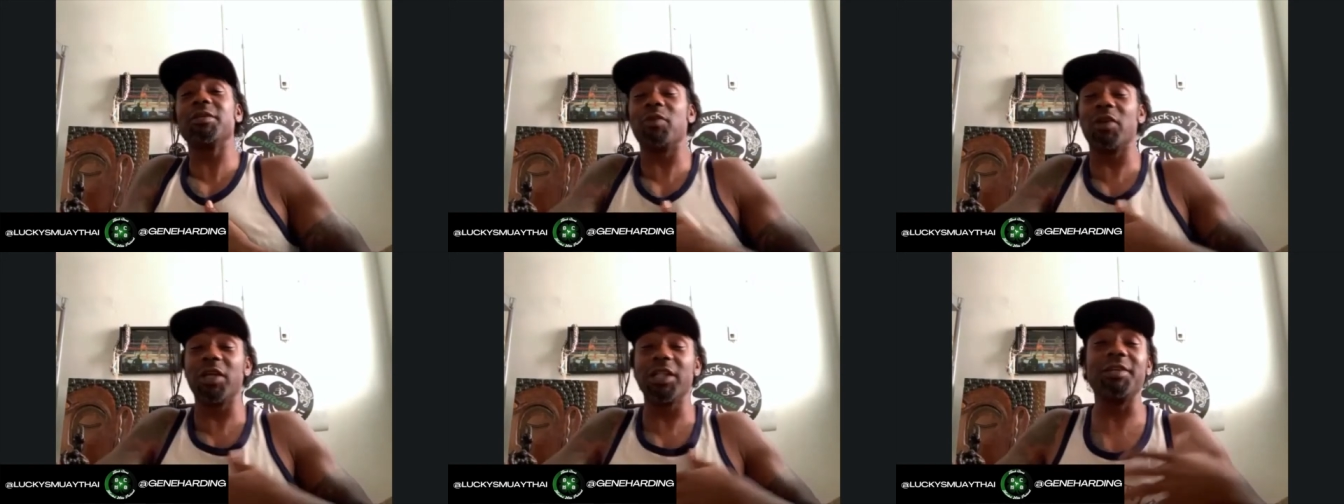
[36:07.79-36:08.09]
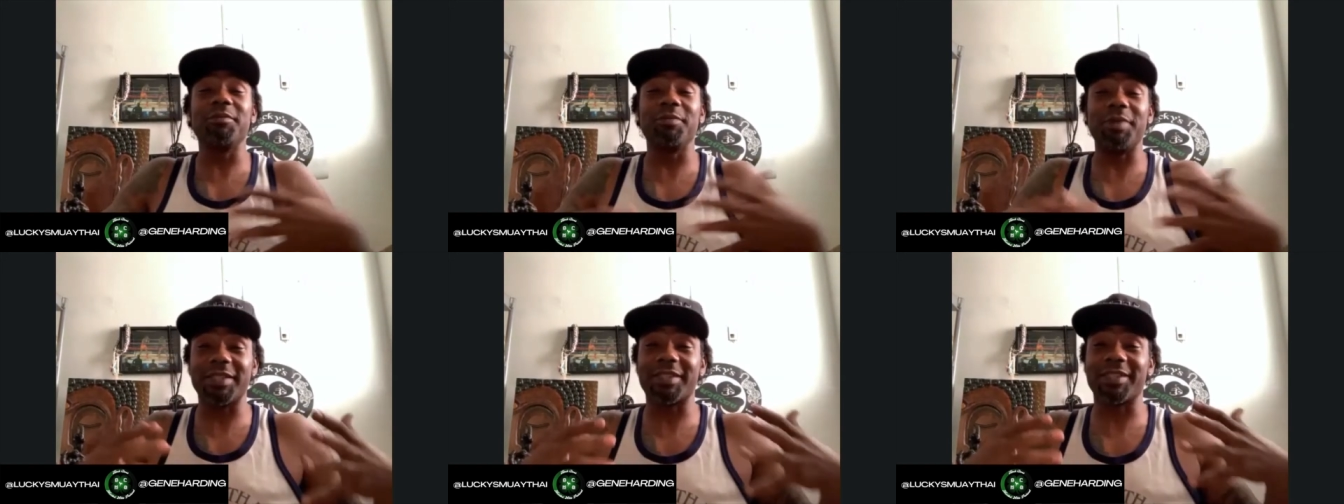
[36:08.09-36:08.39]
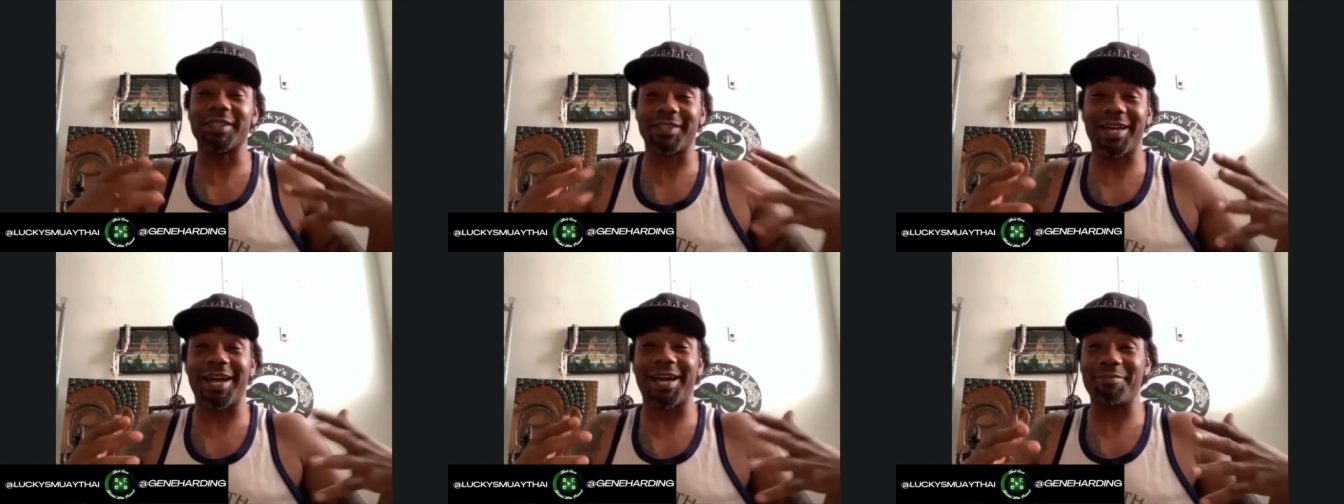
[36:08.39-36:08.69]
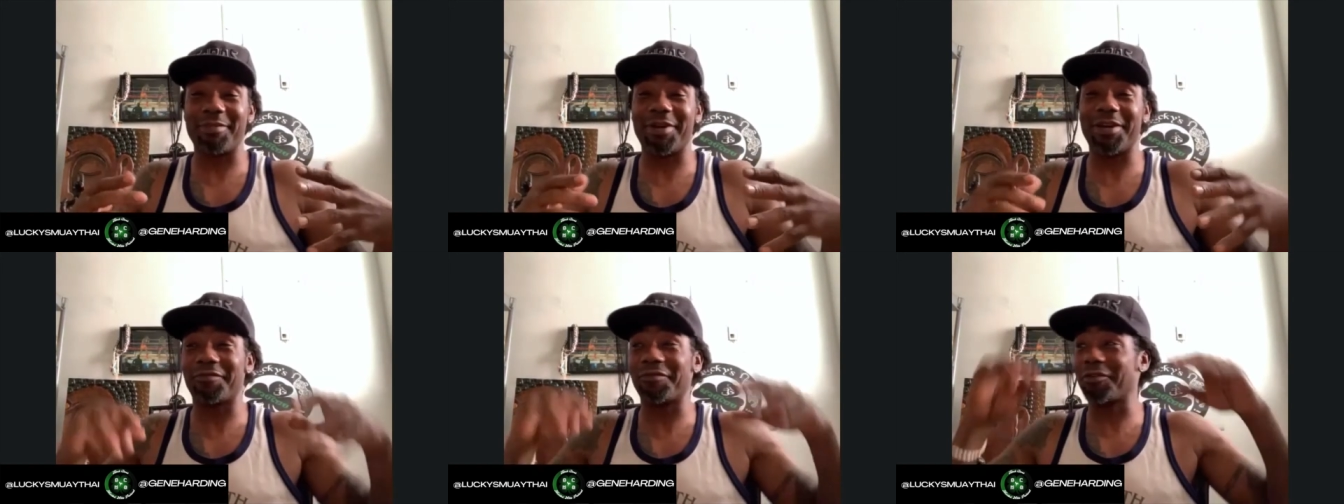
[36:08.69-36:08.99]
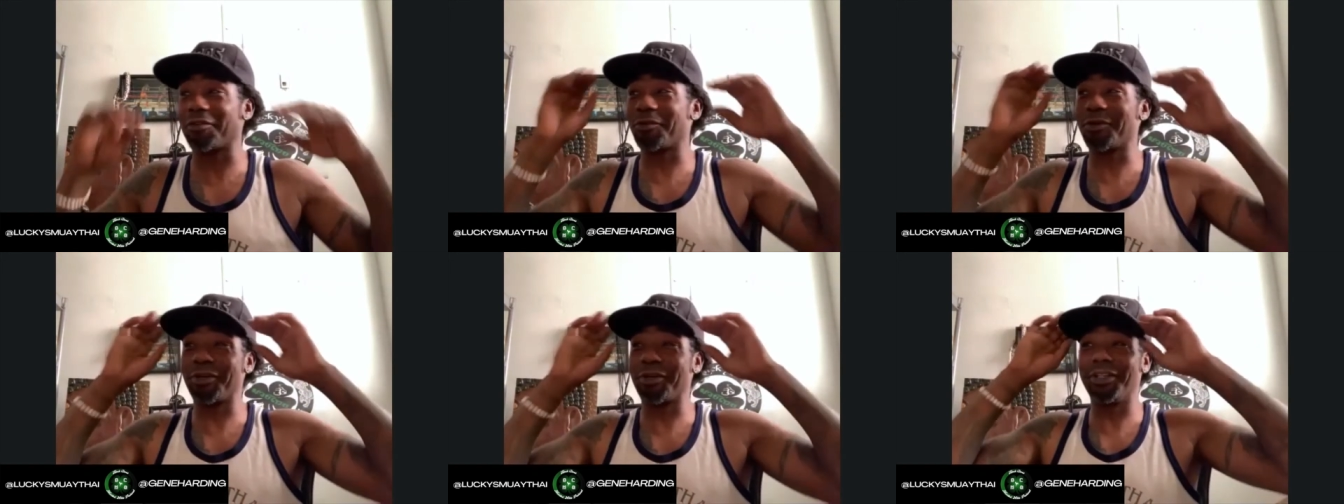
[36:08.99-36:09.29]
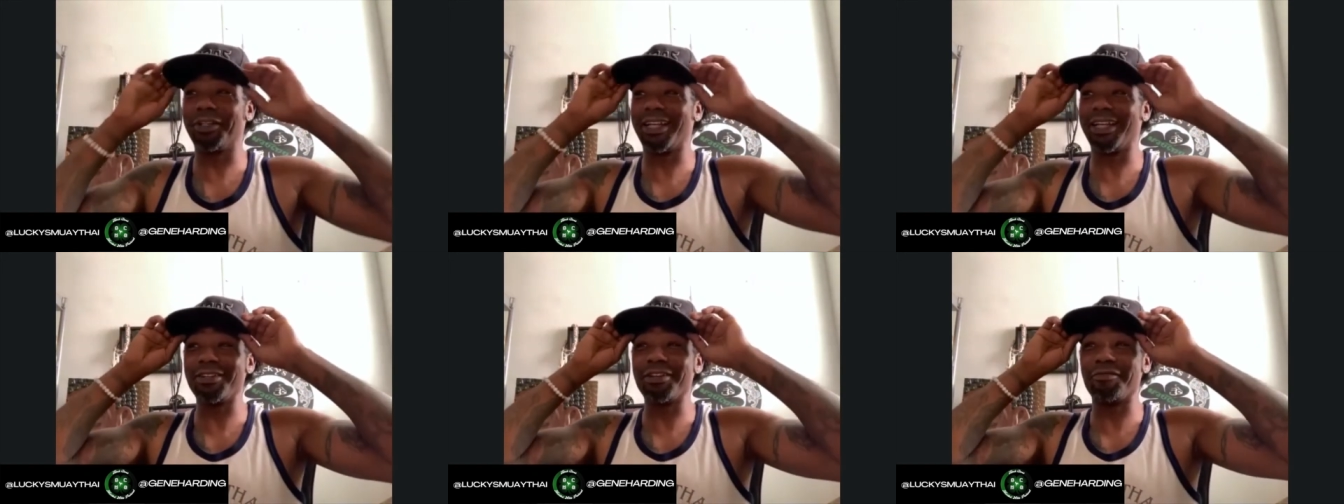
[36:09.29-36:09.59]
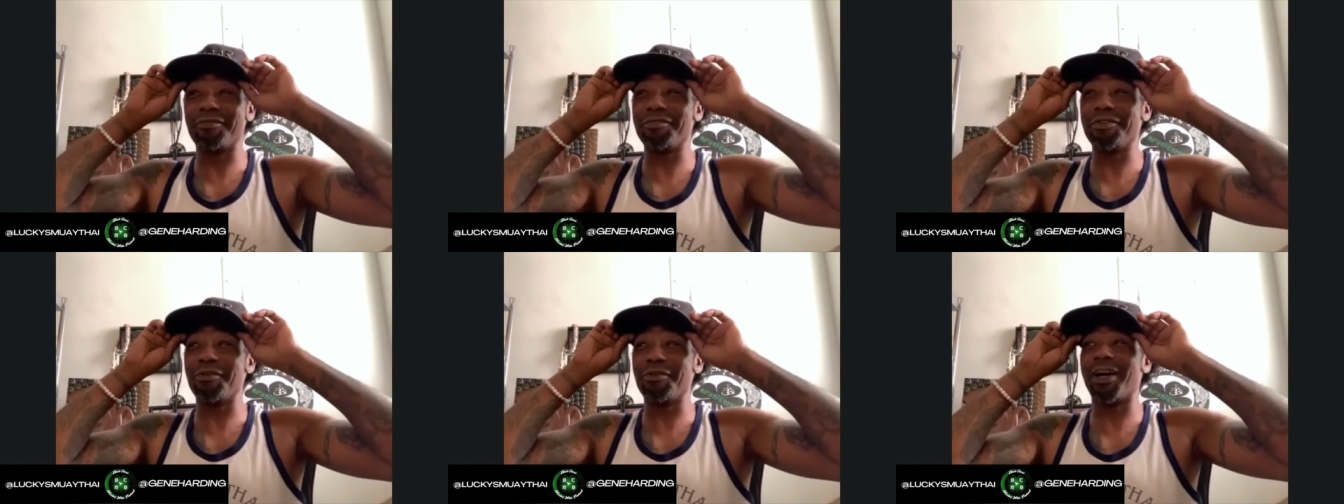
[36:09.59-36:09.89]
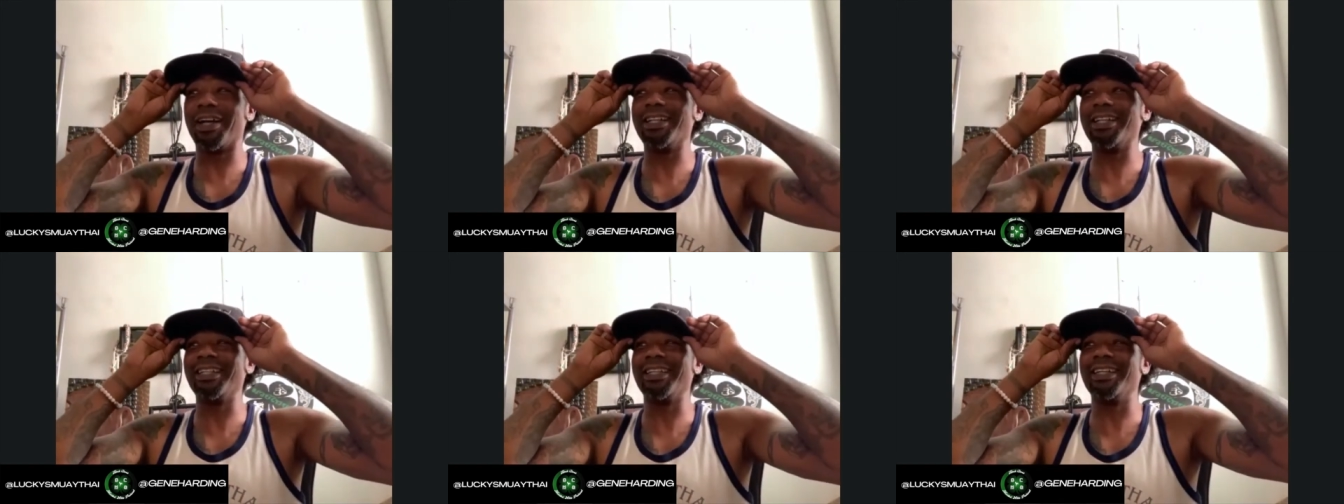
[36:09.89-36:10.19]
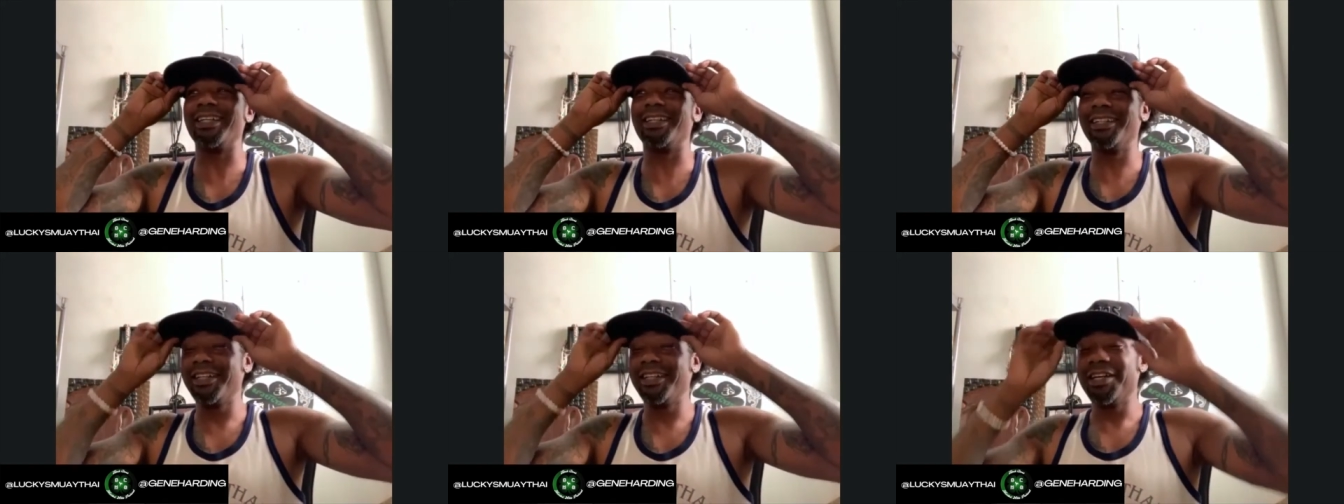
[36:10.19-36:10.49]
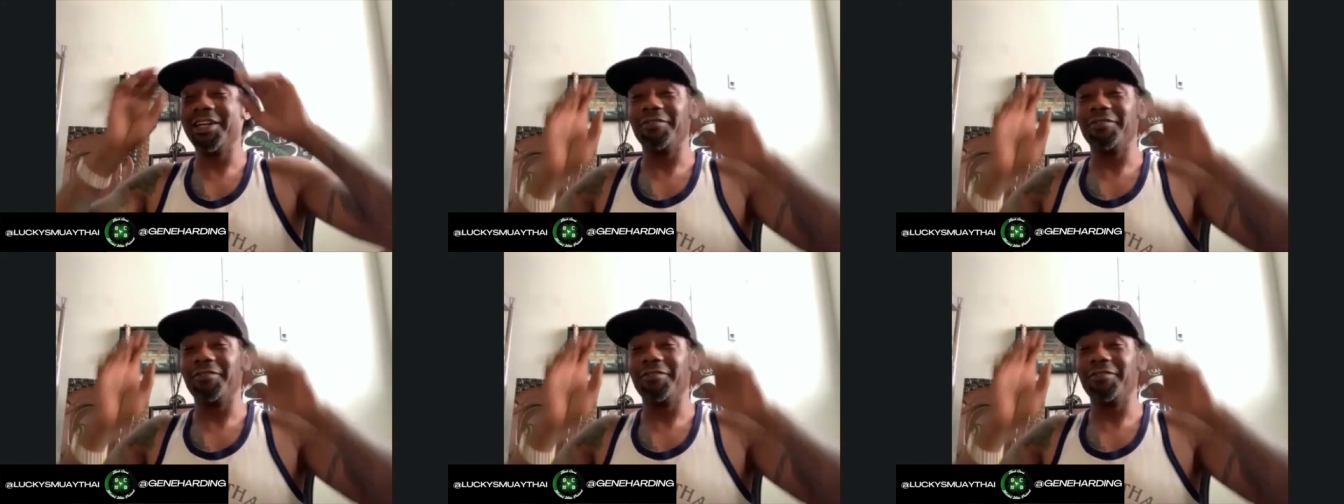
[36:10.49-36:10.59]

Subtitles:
really means a lot, man, for real. Like, you have no idea.